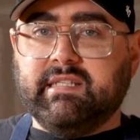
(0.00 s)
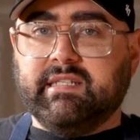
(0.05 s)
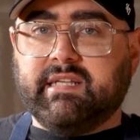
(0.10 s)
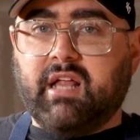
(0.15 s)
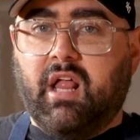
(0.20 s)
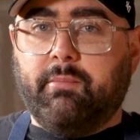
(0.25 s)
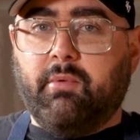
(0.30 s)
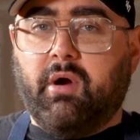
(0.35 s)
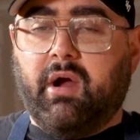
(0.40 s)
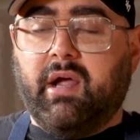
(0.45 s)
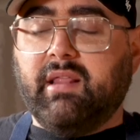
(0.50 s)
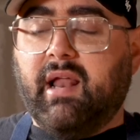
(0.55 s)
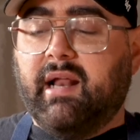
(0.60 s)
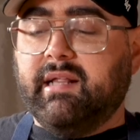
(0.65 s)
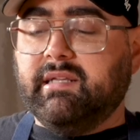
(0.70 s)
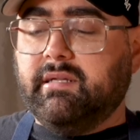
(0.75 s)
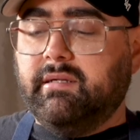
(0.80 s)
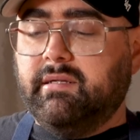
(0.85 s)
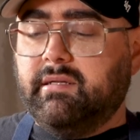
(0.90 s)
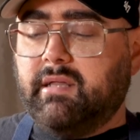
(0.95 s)
the calamari. A
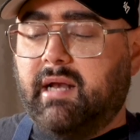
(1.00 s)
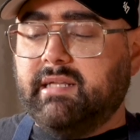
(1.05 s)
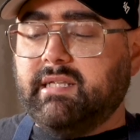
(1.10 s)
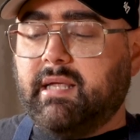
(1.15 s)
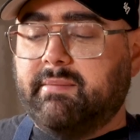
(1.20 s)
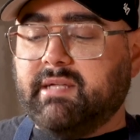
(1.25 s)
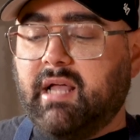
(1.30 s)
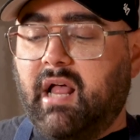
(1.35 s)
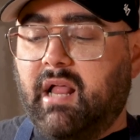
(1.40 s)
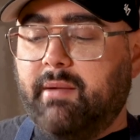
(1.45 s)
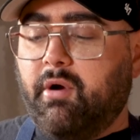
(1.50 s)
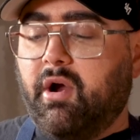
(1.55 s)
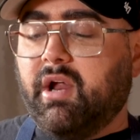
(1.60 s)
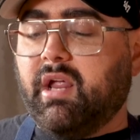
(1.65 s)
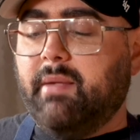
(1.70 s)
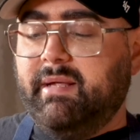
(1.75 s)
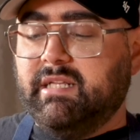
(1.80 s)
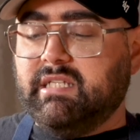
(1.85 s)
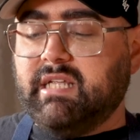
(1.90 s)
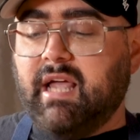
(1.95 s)
lot of times calamari
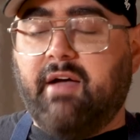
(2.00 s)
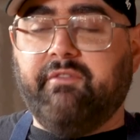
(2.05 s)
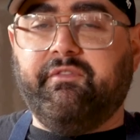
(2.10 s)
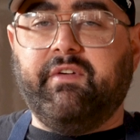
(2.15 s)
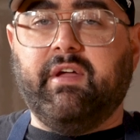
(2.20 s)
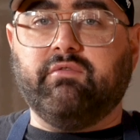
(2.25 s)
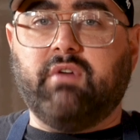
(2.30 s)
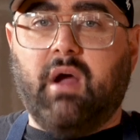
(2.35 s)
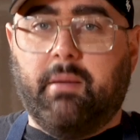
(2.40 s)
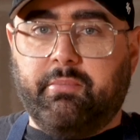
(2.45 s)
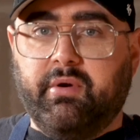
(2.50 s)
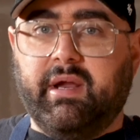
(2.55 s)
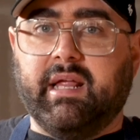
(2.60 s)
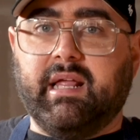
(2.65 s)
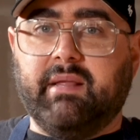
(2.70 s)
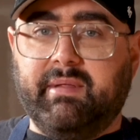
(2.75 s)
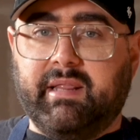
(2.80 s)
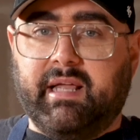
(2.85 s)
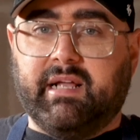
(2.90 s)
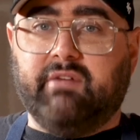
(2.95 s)
can be tough and rubbery. It
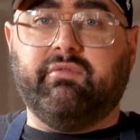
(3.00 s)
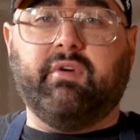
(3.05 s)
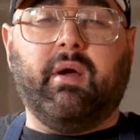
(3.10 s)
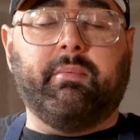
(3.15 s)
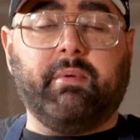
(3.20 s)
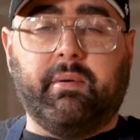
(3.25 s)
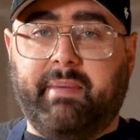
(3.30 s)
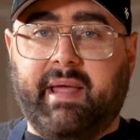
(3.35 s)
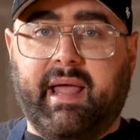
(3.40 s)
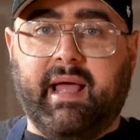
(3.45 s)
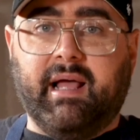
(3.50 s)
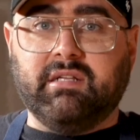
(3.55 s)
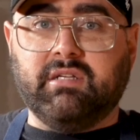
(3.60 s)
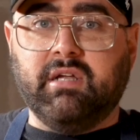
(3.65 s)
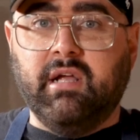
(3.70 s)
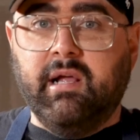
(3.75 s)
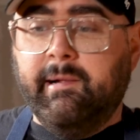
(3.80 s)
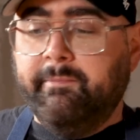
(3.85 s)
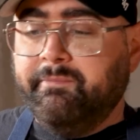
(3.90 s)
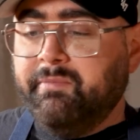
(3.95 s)
can be like a rubber band
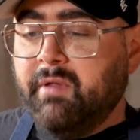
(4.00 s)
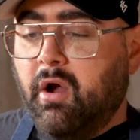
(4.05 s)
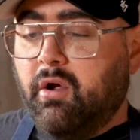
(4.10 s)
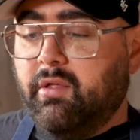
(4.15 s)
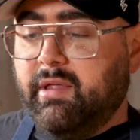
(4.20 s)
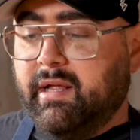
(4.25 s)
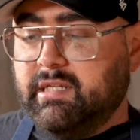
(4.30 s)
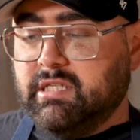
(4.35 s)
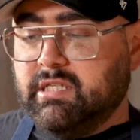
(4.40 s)
or like a